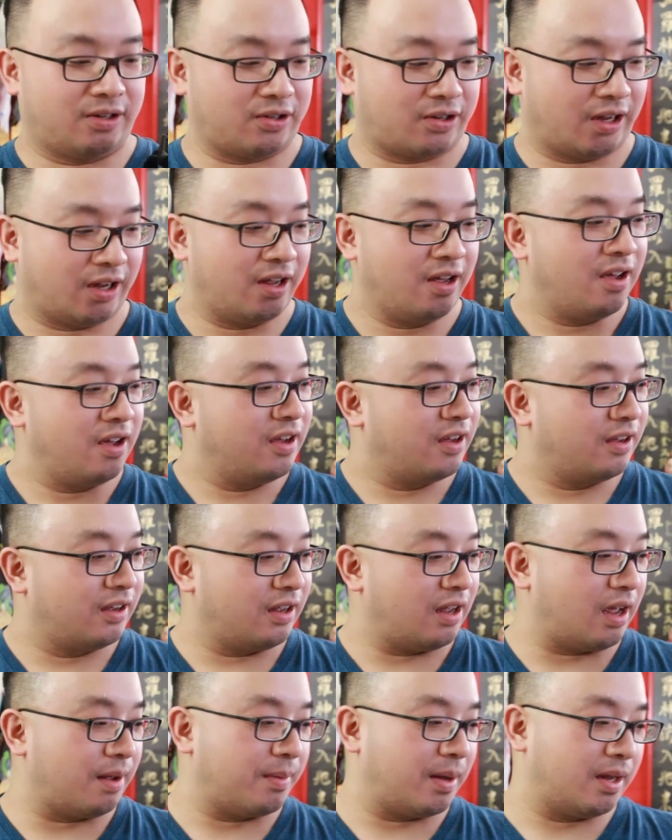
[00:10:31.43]
Okay,
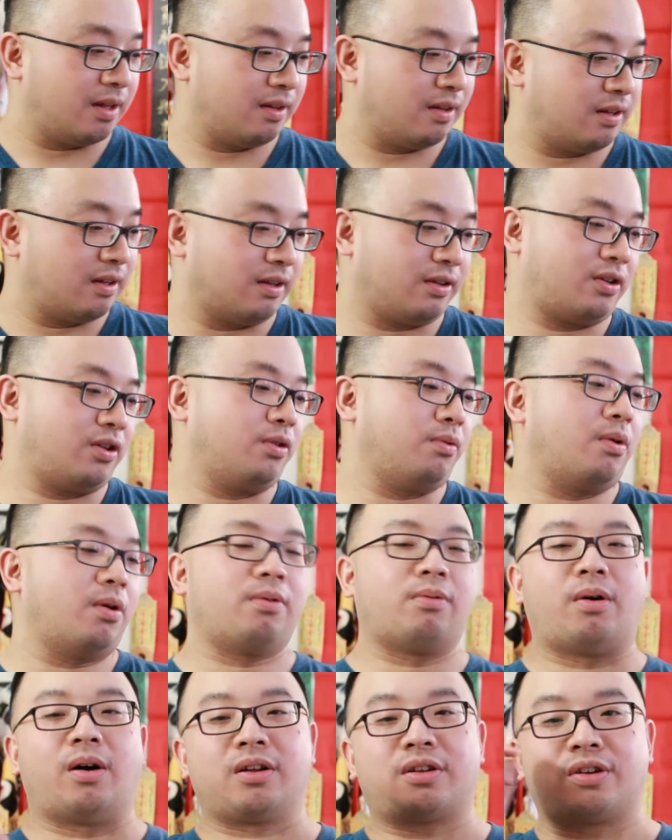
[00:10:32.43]
I mean, you
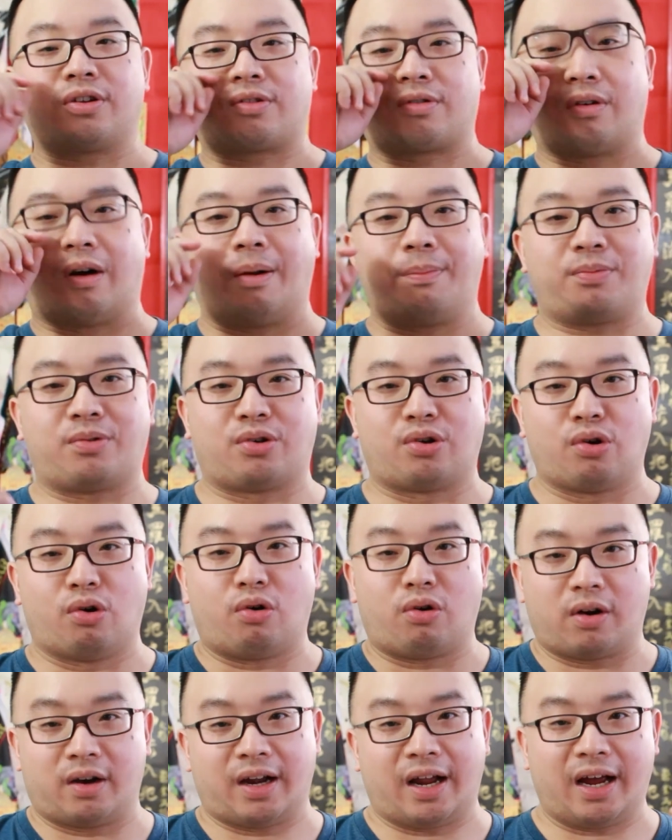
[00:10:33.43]
won't want to drop
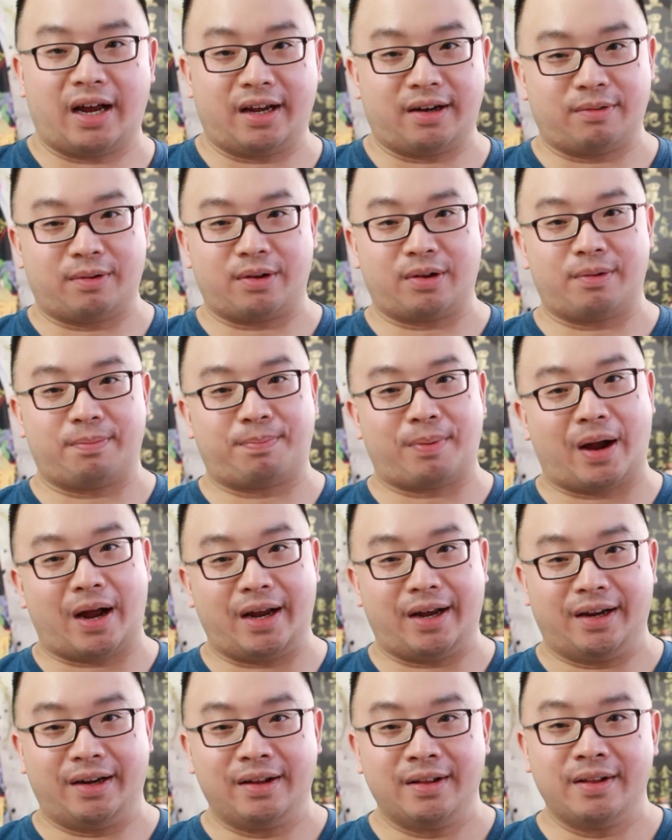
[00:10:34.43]
your light when you
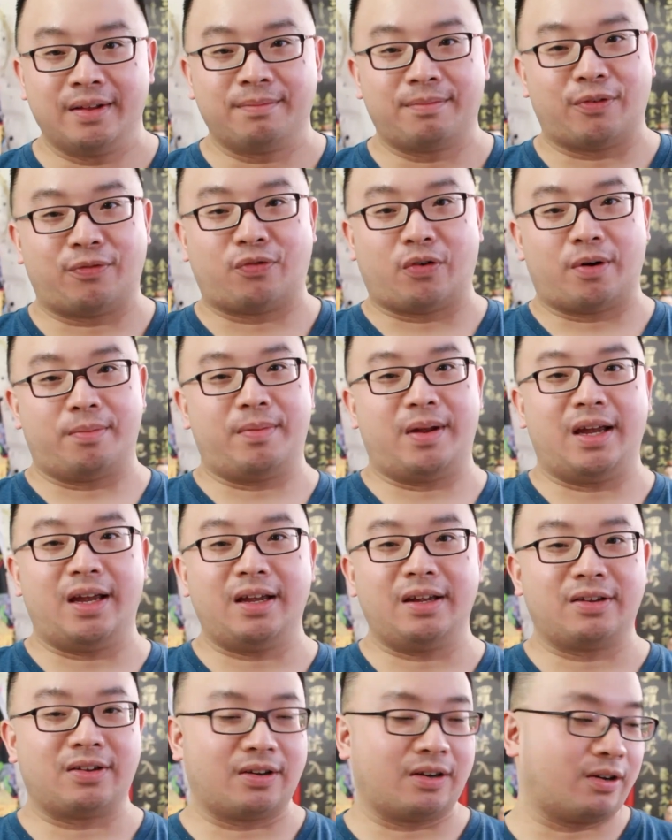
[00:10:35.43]
buy it, but for
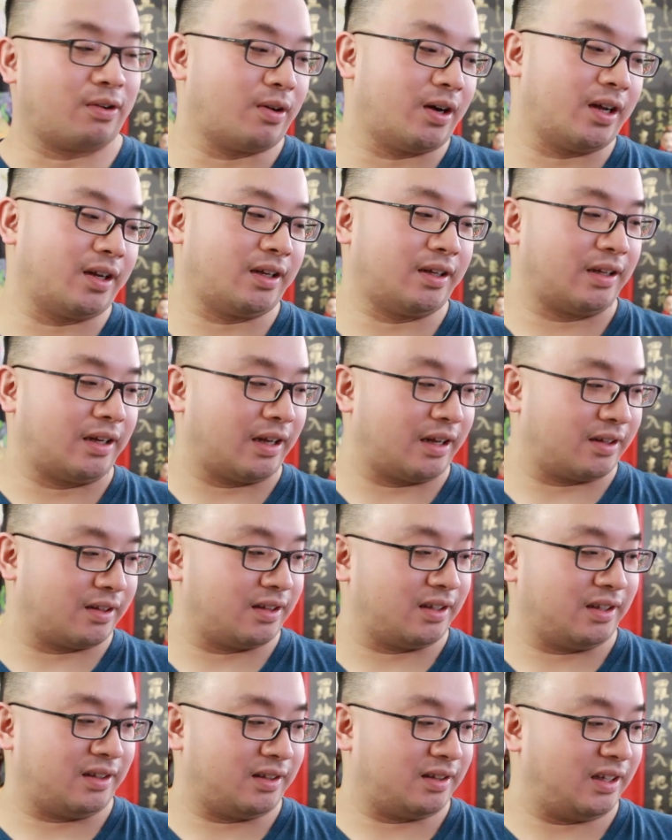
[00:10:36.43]
me, you know what?
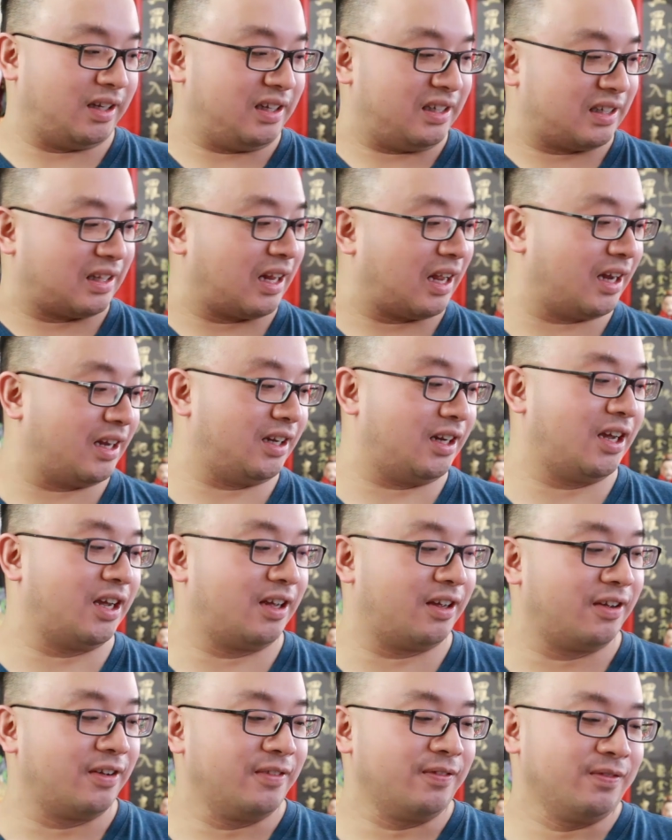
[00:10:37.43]
Like these
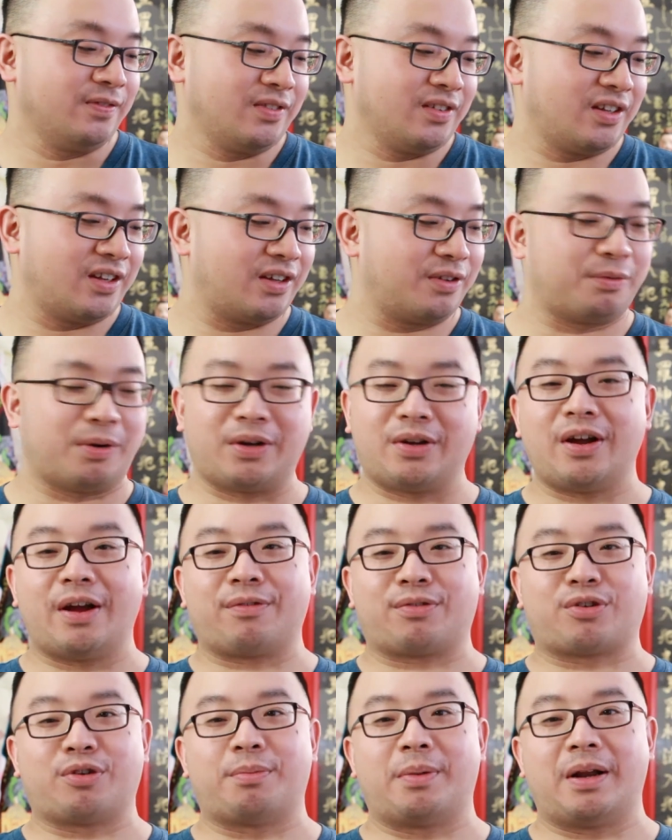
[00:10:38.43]
light, when you
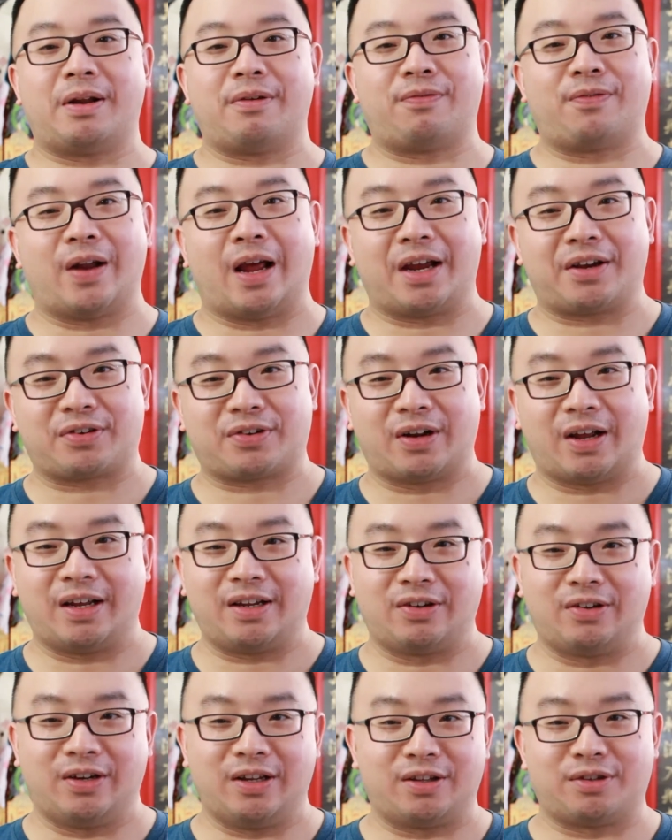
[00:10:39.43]
have so many
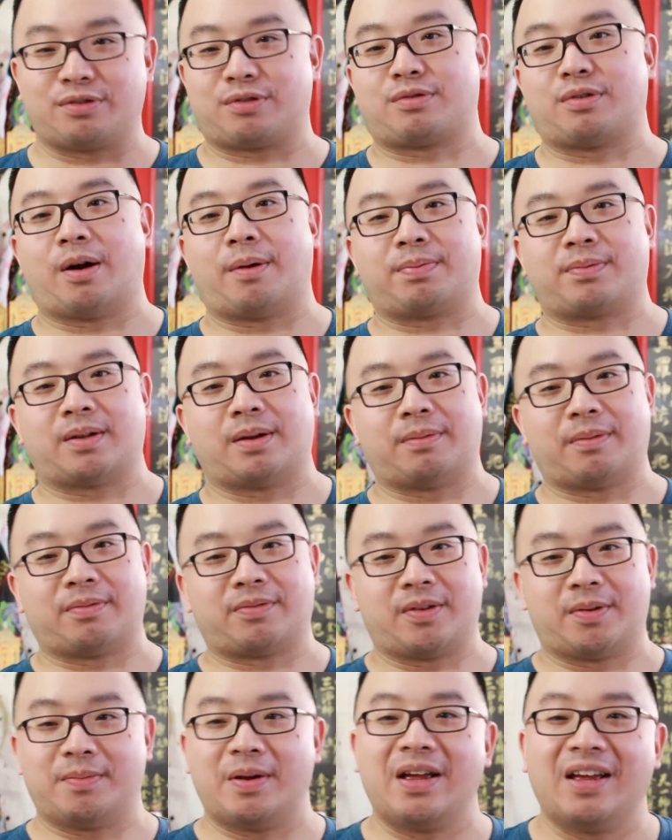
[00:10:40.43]
flashlights, you need to drop some
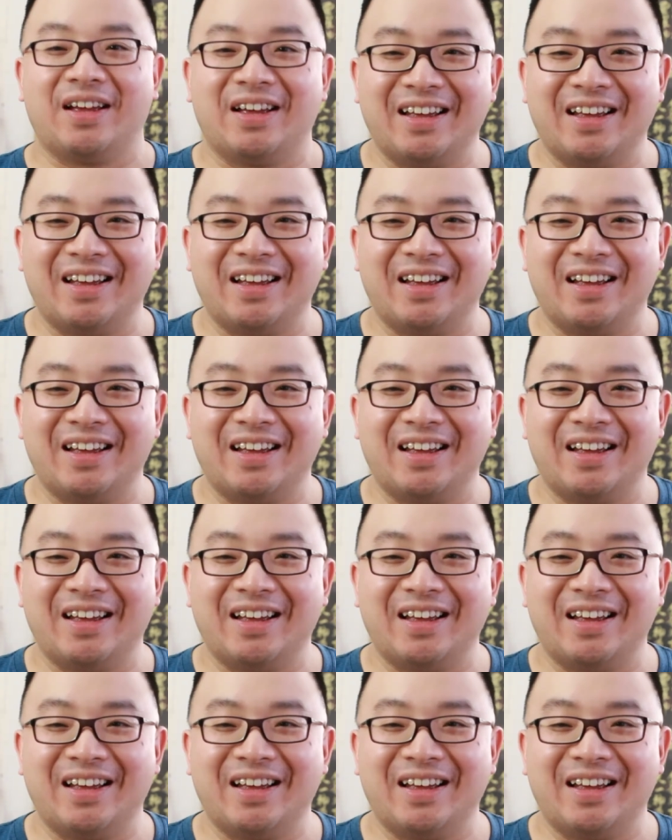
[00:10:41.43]
of them.